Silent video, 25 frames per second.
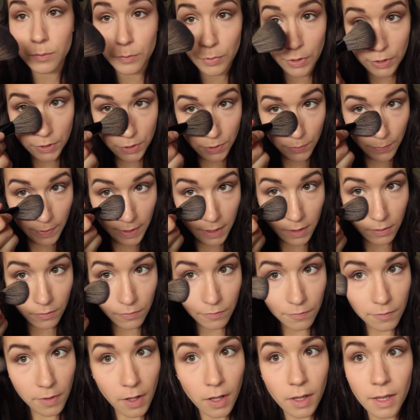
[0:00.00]
Brush away the
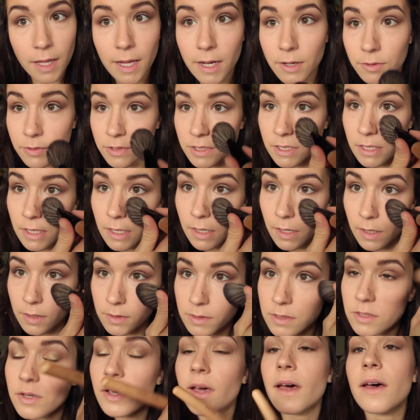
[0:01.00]
fallout in
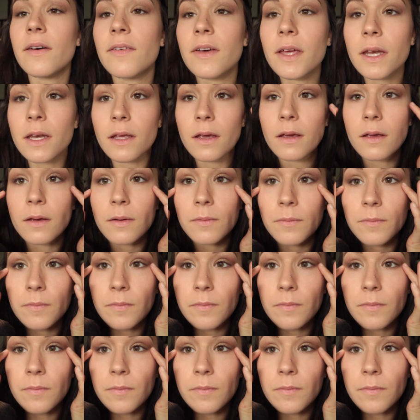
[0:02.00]
case you have any.